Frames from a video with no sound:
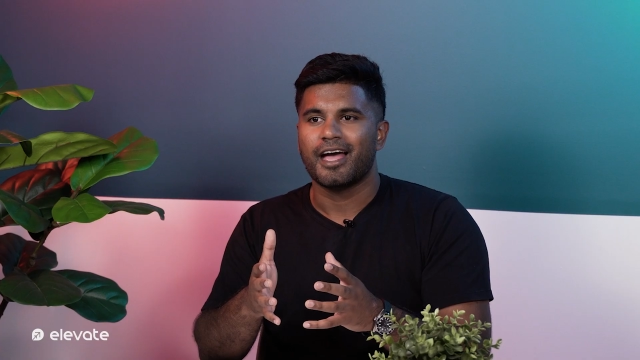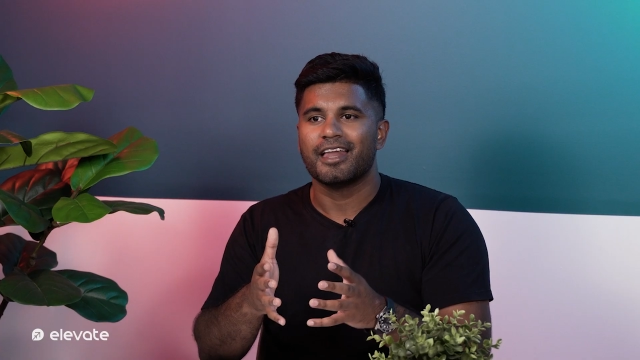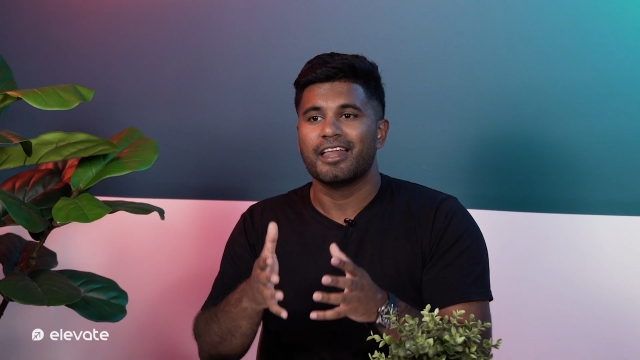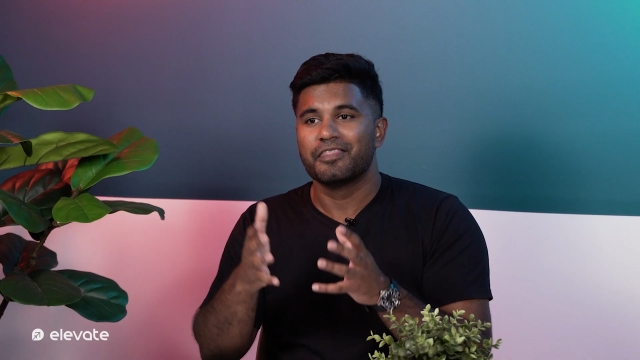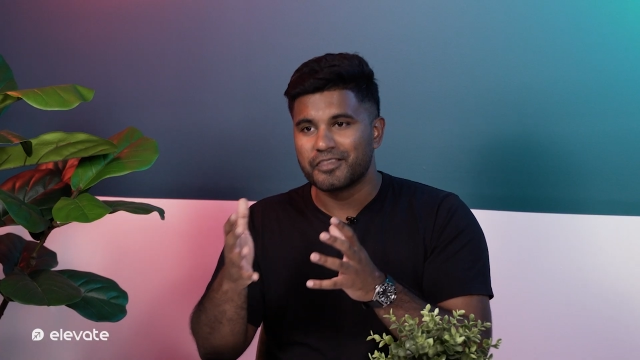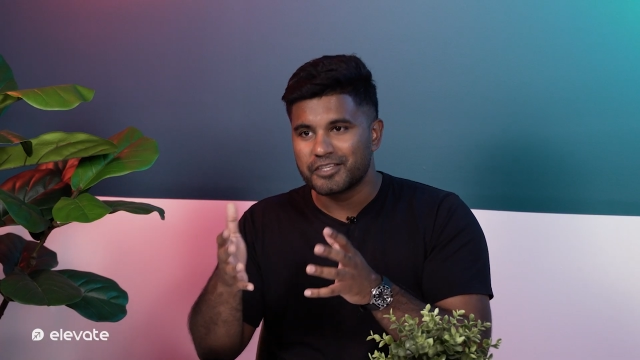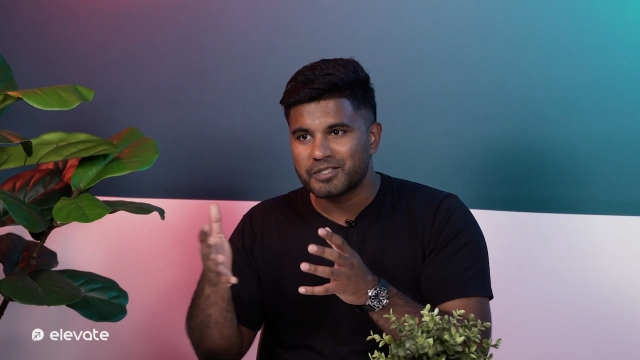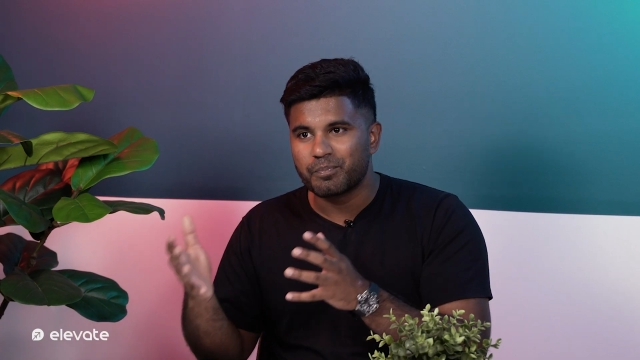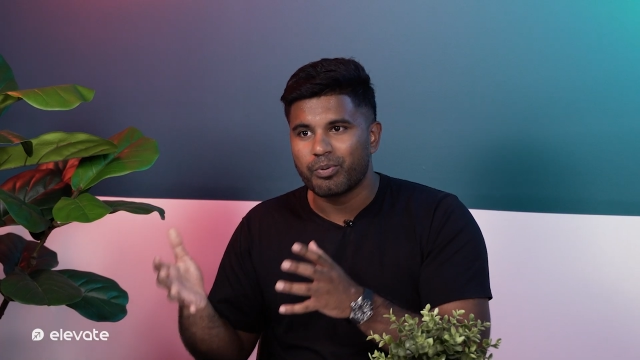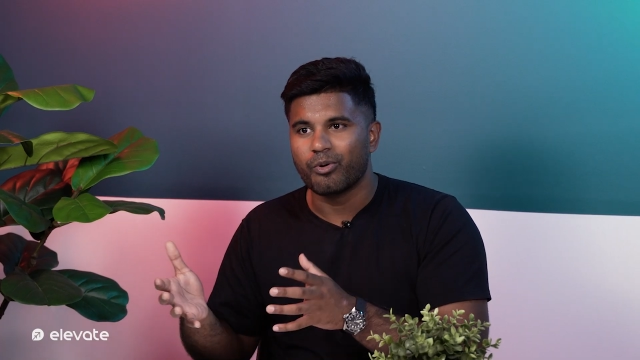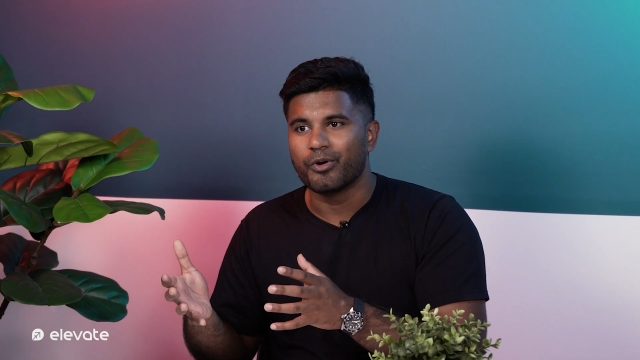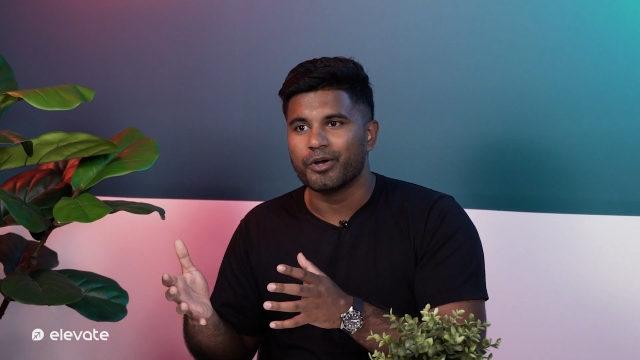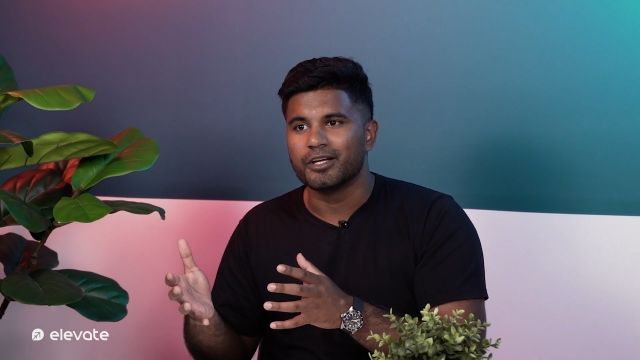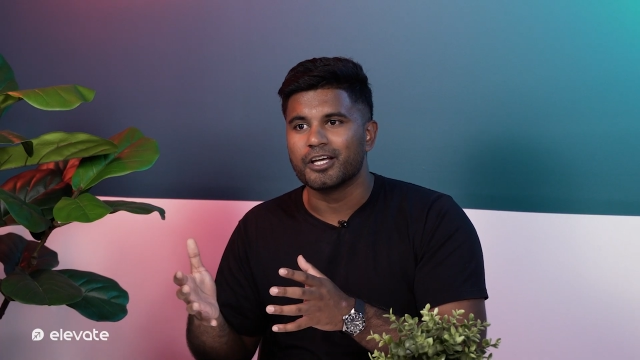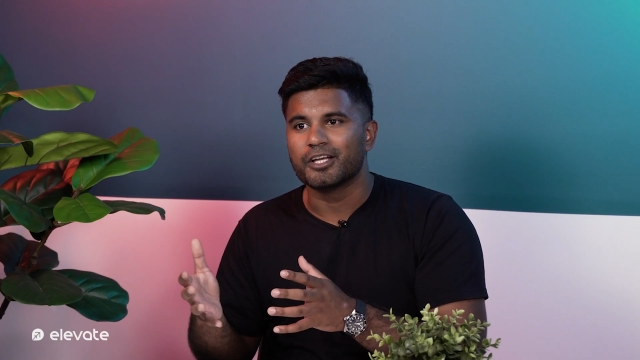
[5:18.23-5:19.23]
And at this
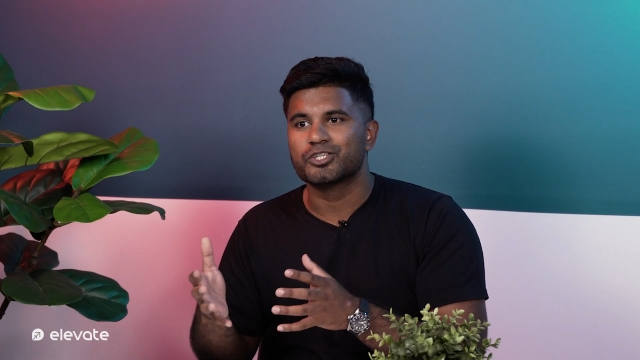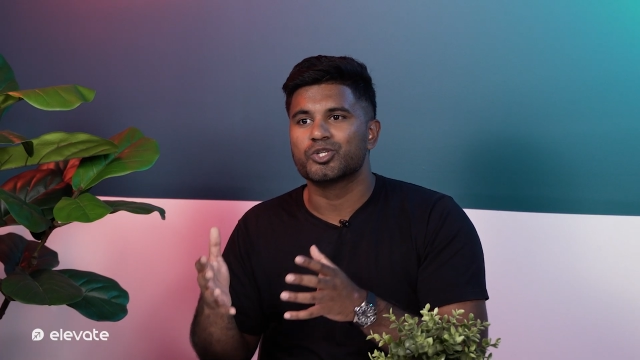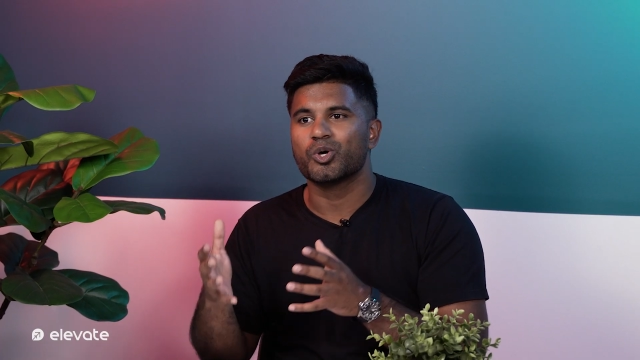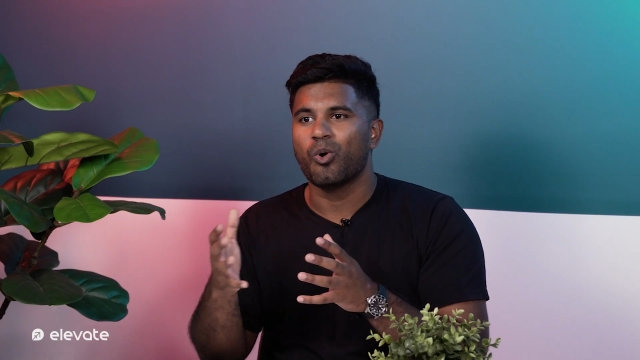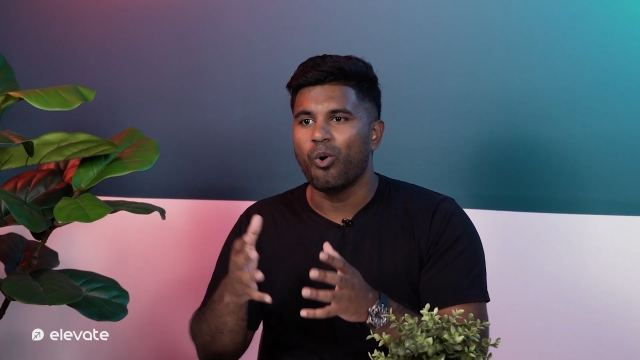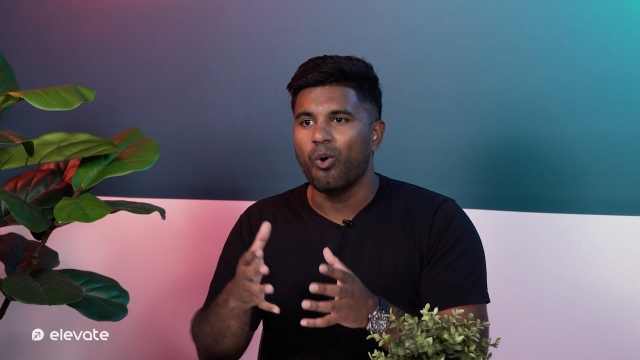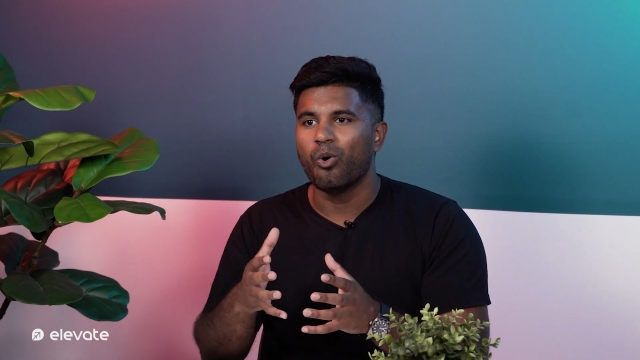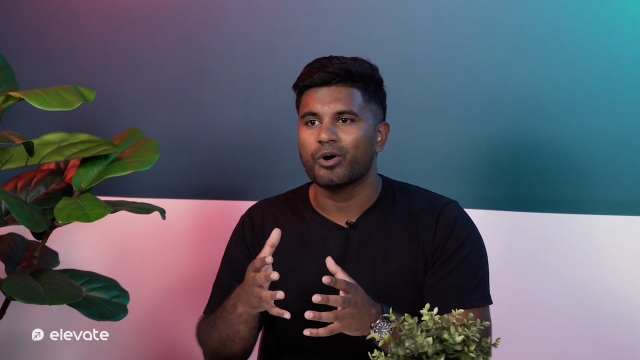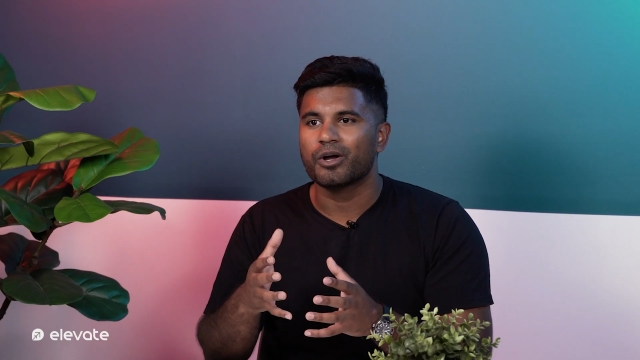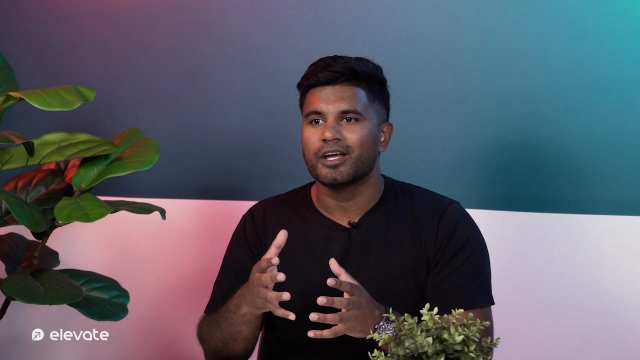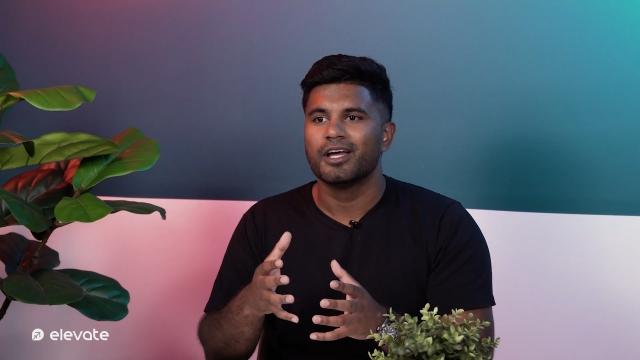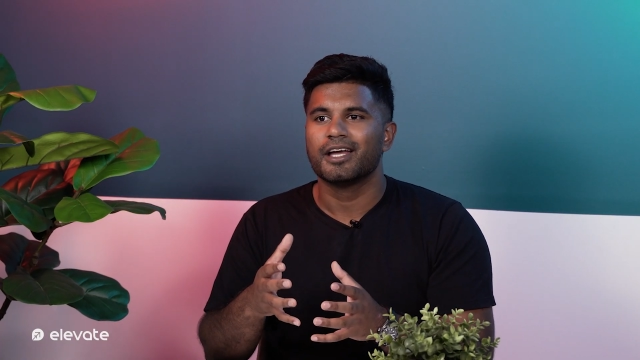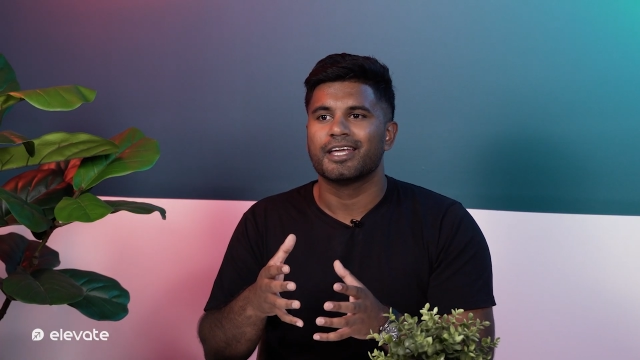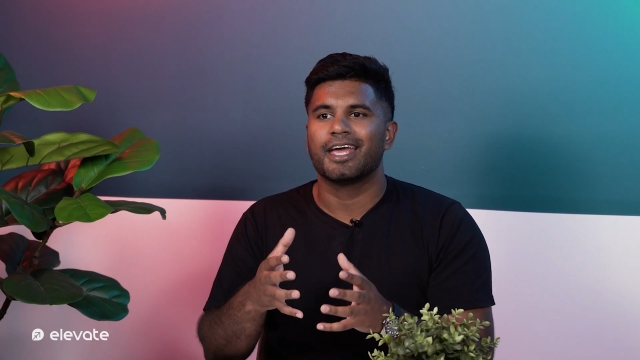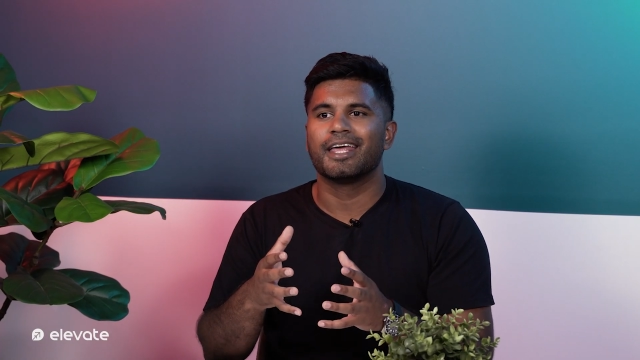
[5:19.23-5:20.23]
point, a torque
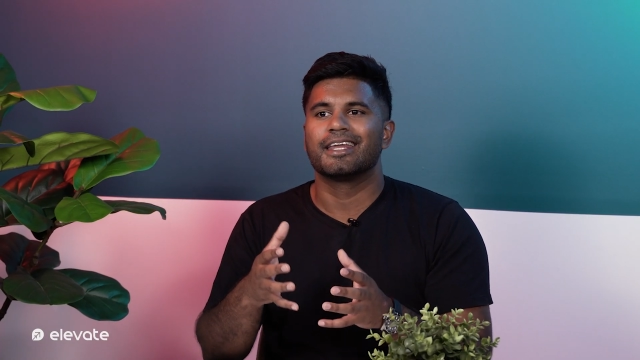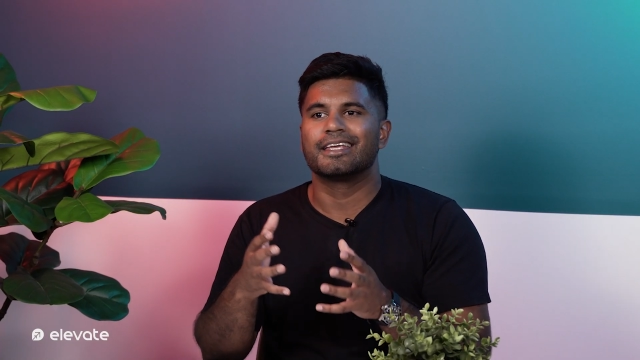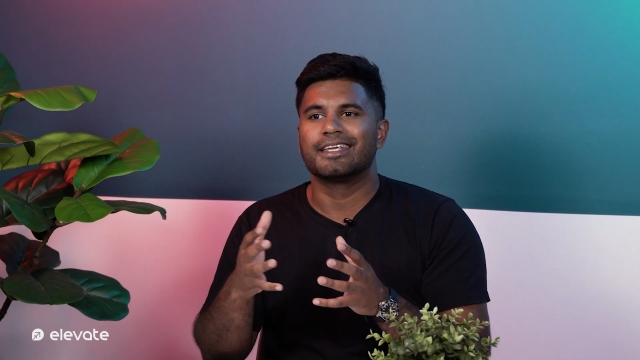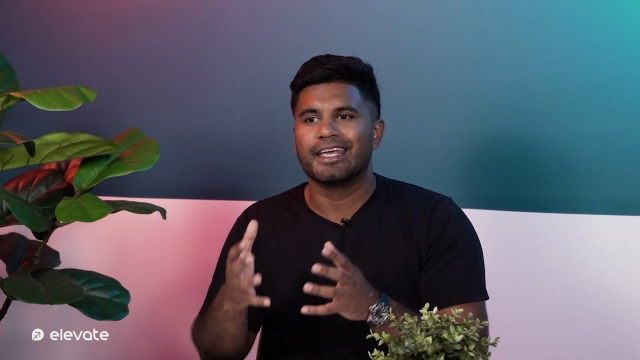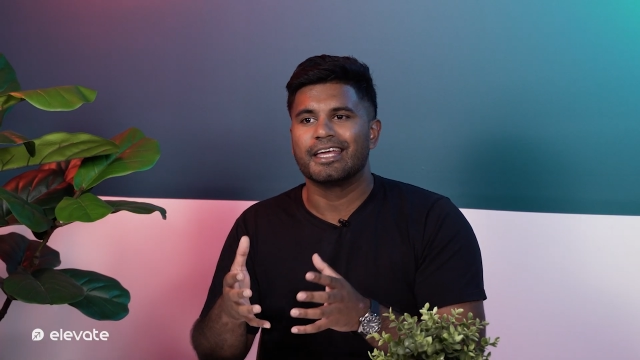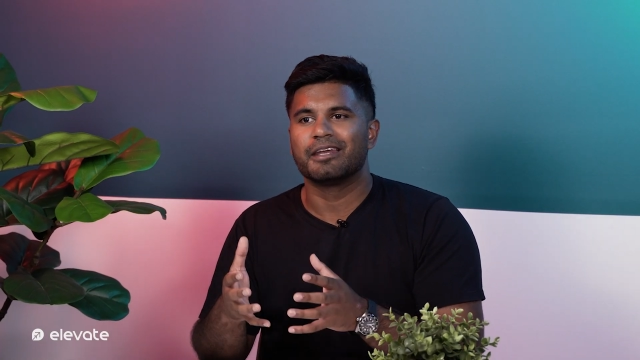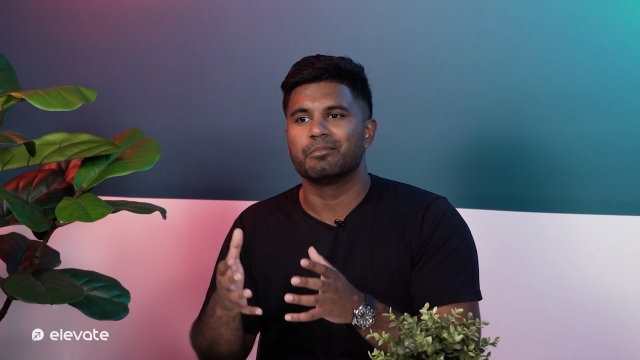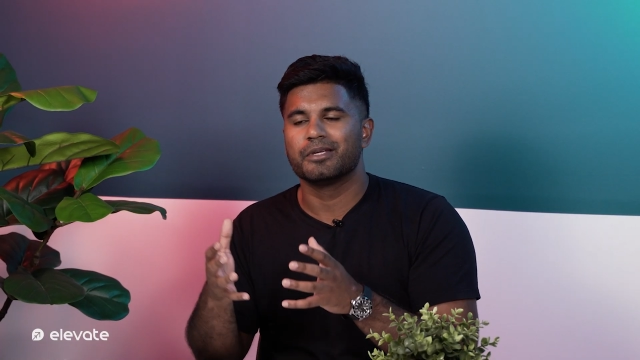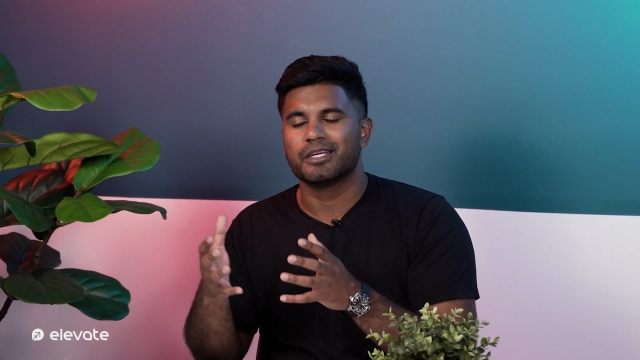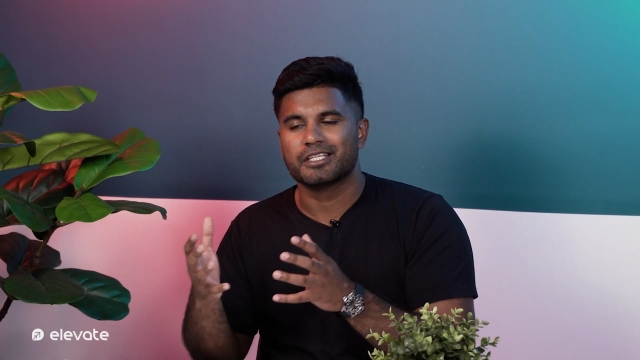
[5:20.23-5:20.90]
can again be